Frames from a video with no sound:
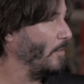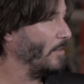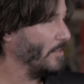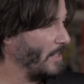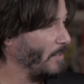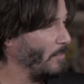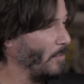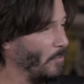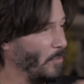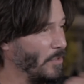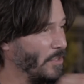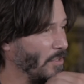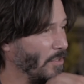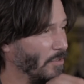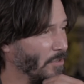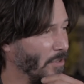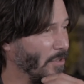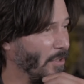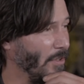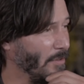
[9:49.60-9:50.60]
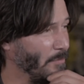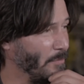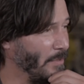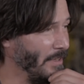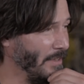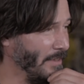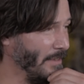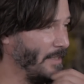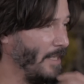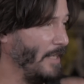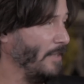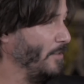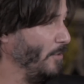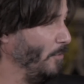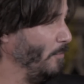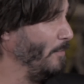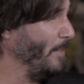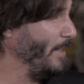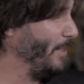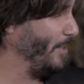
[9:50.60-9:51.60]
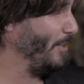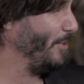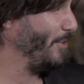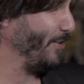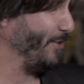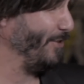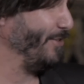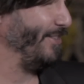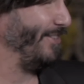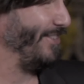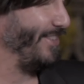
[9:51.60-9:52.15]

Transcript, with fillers: Oh, is that when we started to call it Bill and Ted's omitted journey?